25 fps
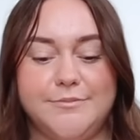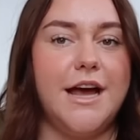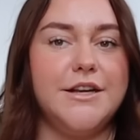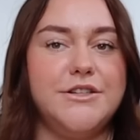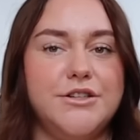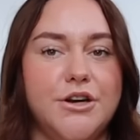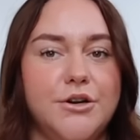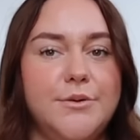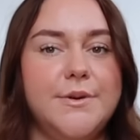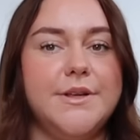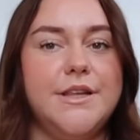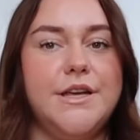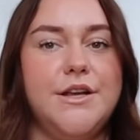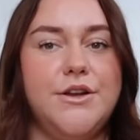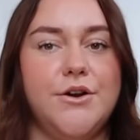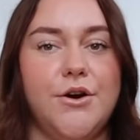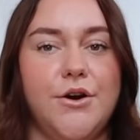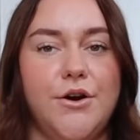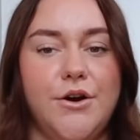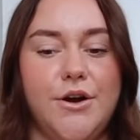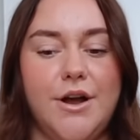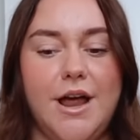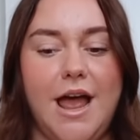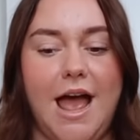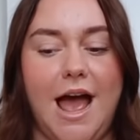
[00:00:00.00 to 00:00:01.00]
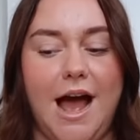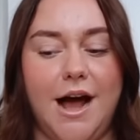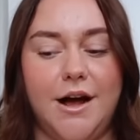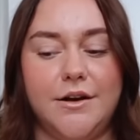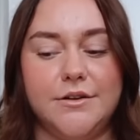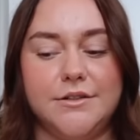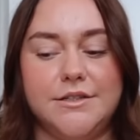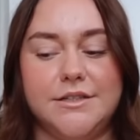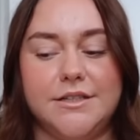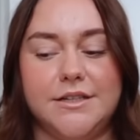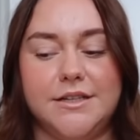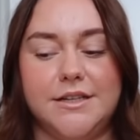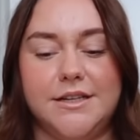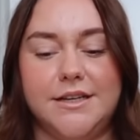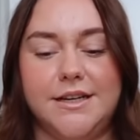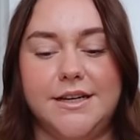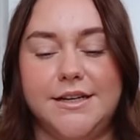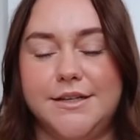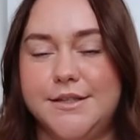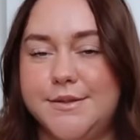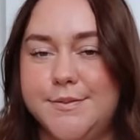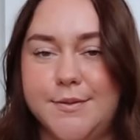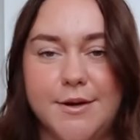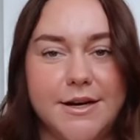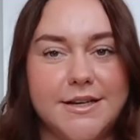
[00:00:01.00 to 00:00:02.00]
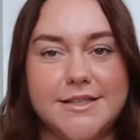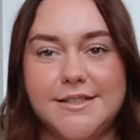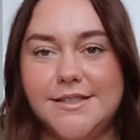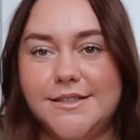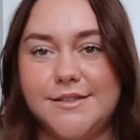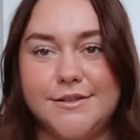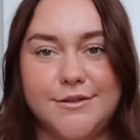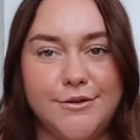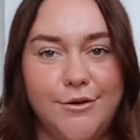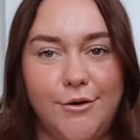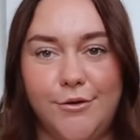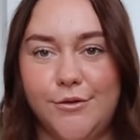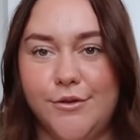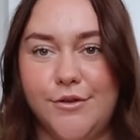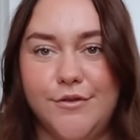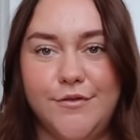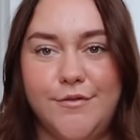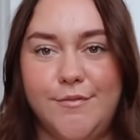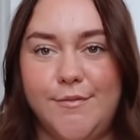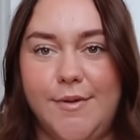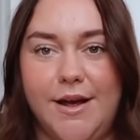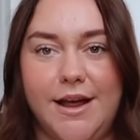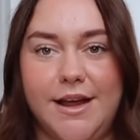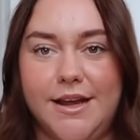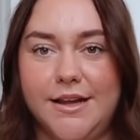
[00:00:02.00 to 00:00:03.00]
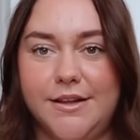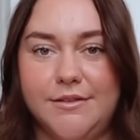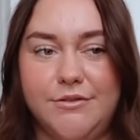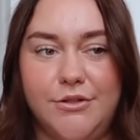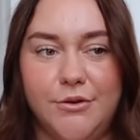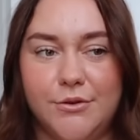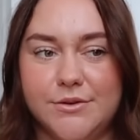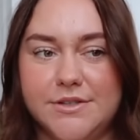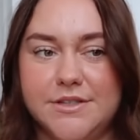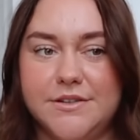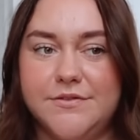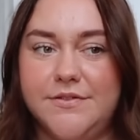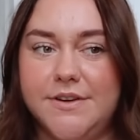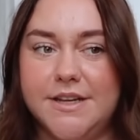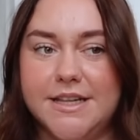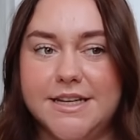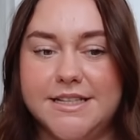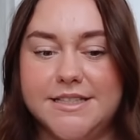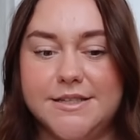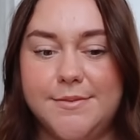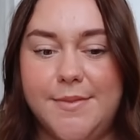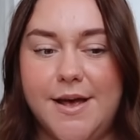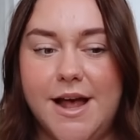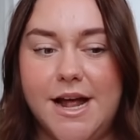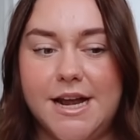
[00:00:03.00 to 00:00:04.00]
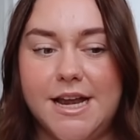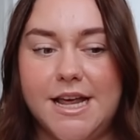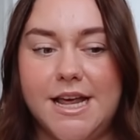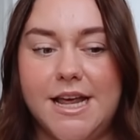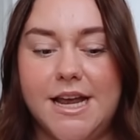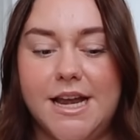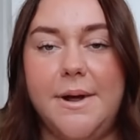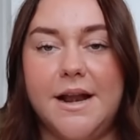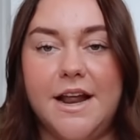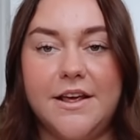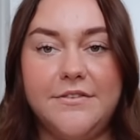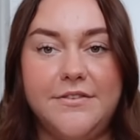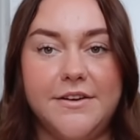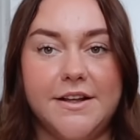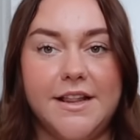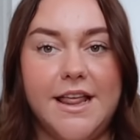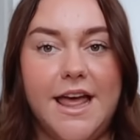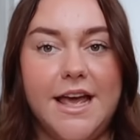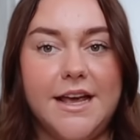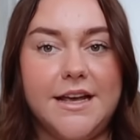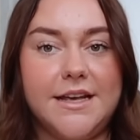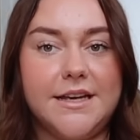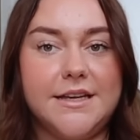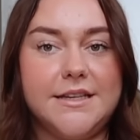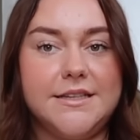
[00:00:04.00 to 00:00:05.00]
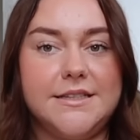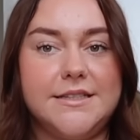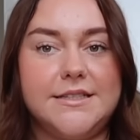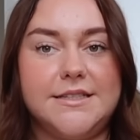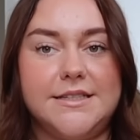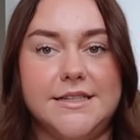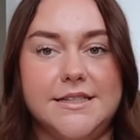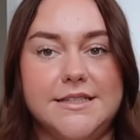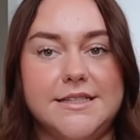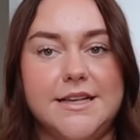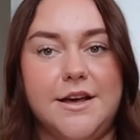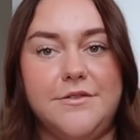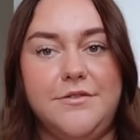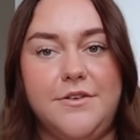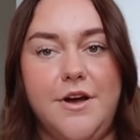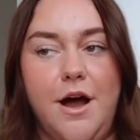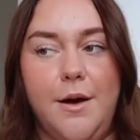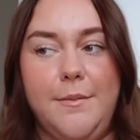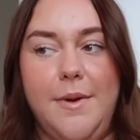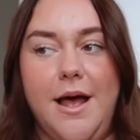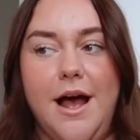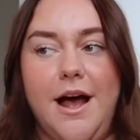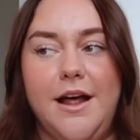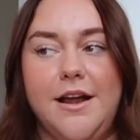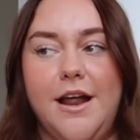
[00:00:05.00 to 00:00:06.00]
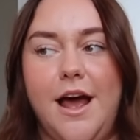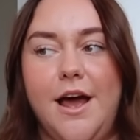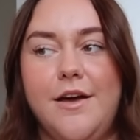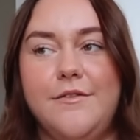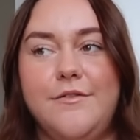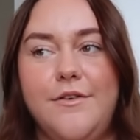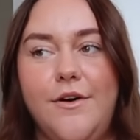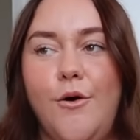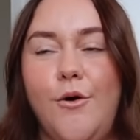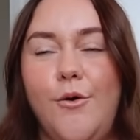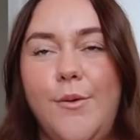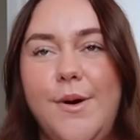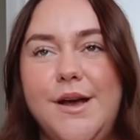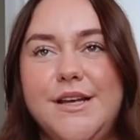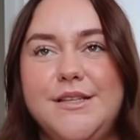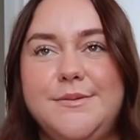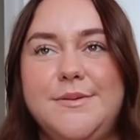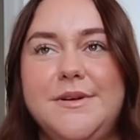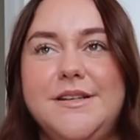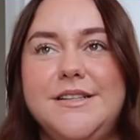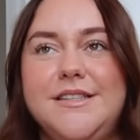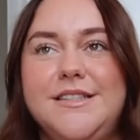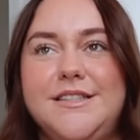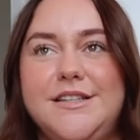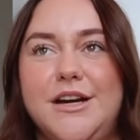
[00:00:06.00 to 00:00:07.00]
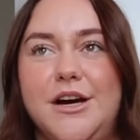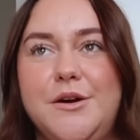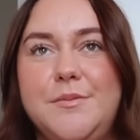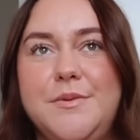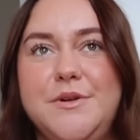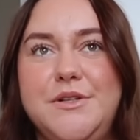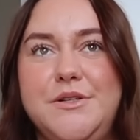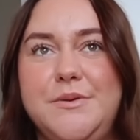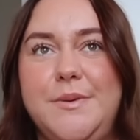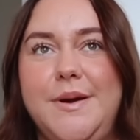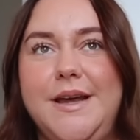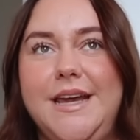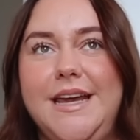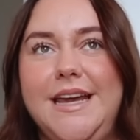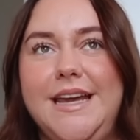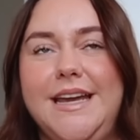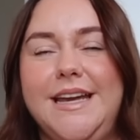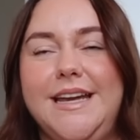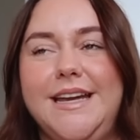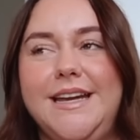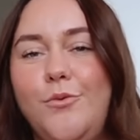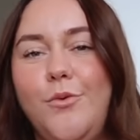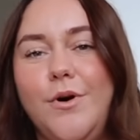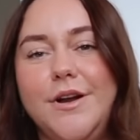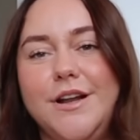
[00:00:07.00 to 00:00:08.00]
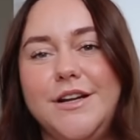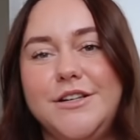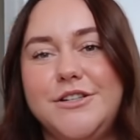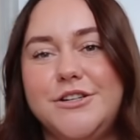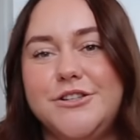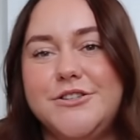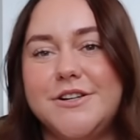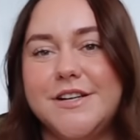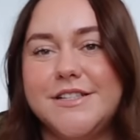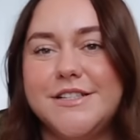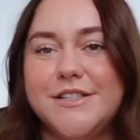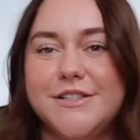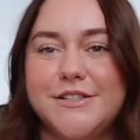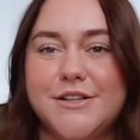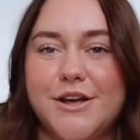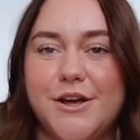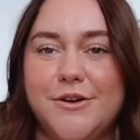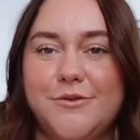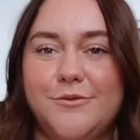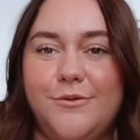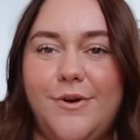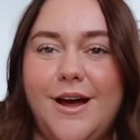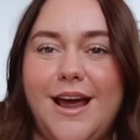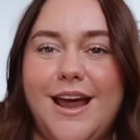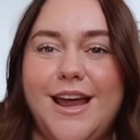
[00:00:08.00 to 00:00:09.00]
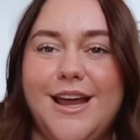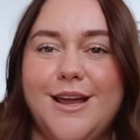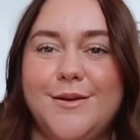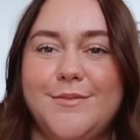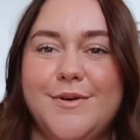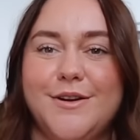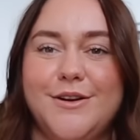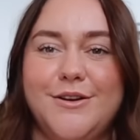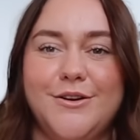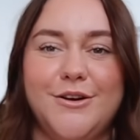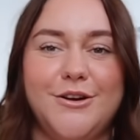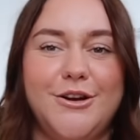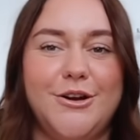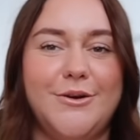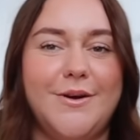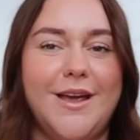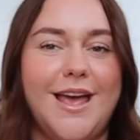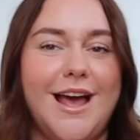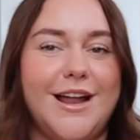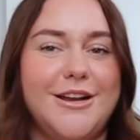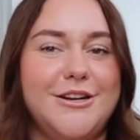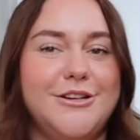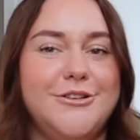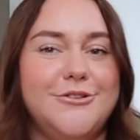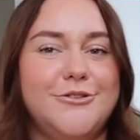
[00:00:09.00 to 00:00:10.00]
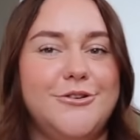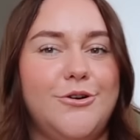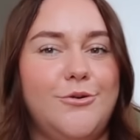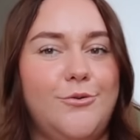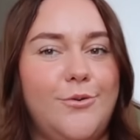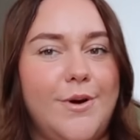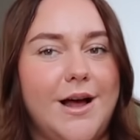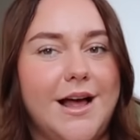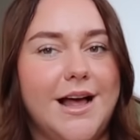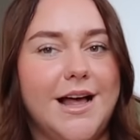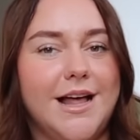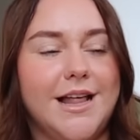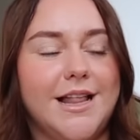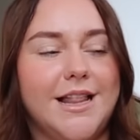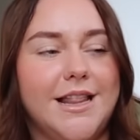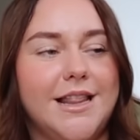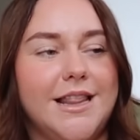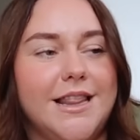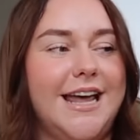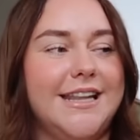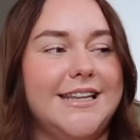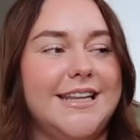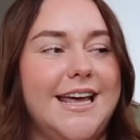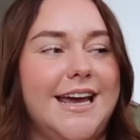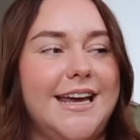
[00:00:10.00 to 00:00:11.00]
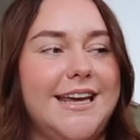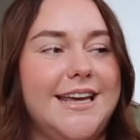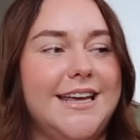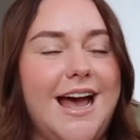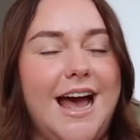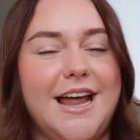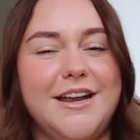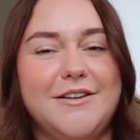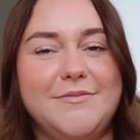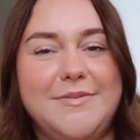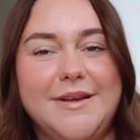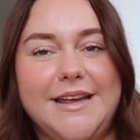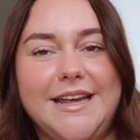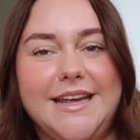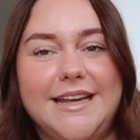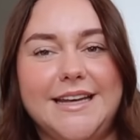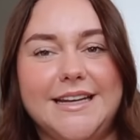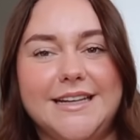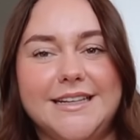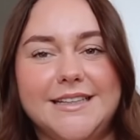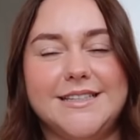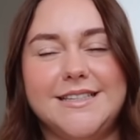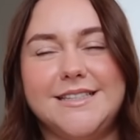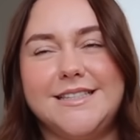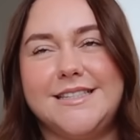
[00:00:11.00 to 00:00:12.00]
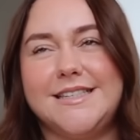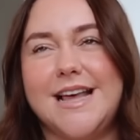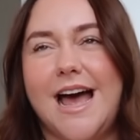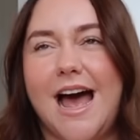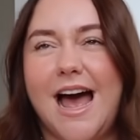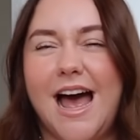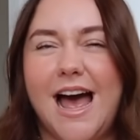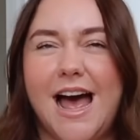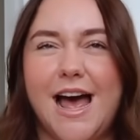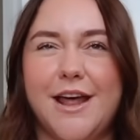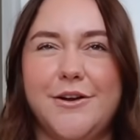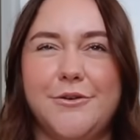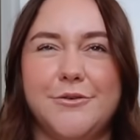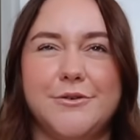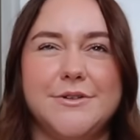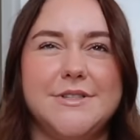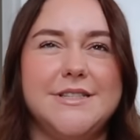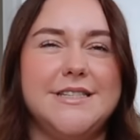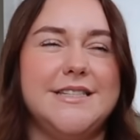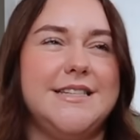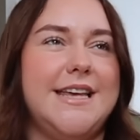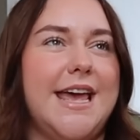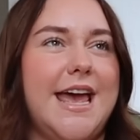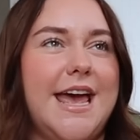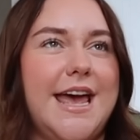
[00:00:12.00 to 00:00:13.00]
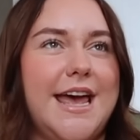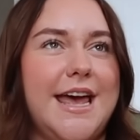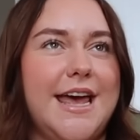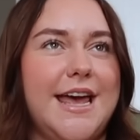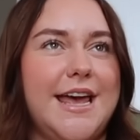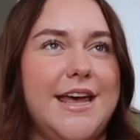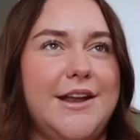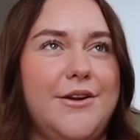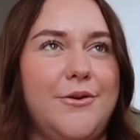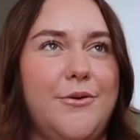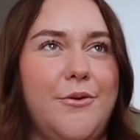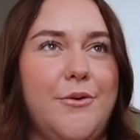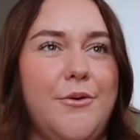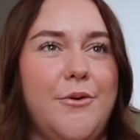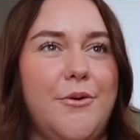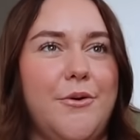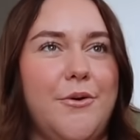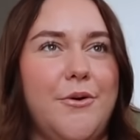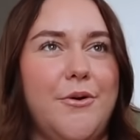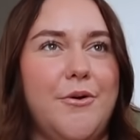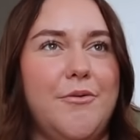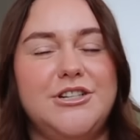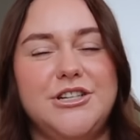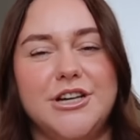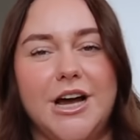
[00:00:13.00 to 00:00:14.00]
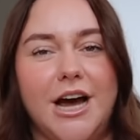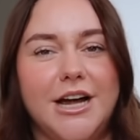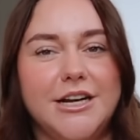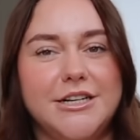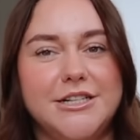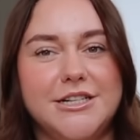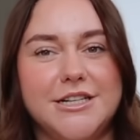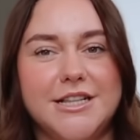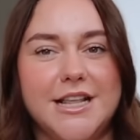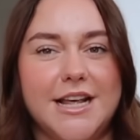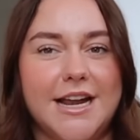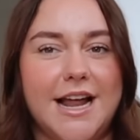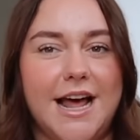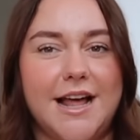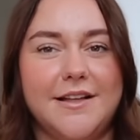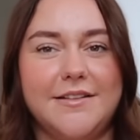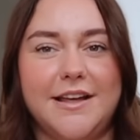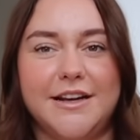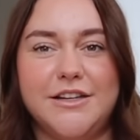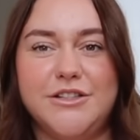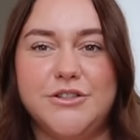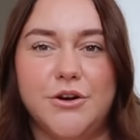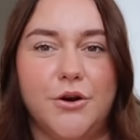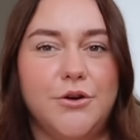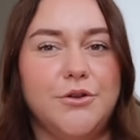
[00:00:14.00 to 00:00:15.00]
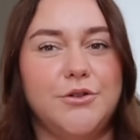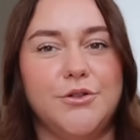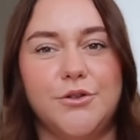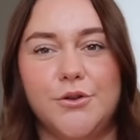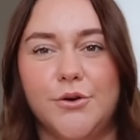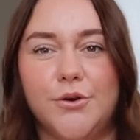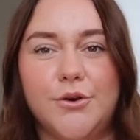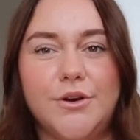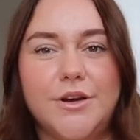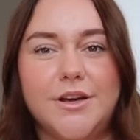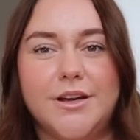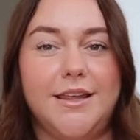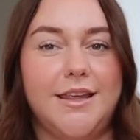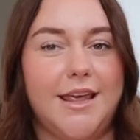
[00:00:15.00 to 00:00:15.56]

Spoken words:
I don't really know how to express all of my thoughts and feelings about it, but I feel like since I've come out, I've always been stuck between wanting to dress a certain way but not knowing how to do it well, and like kind of being sad or scared or judged that I like don't look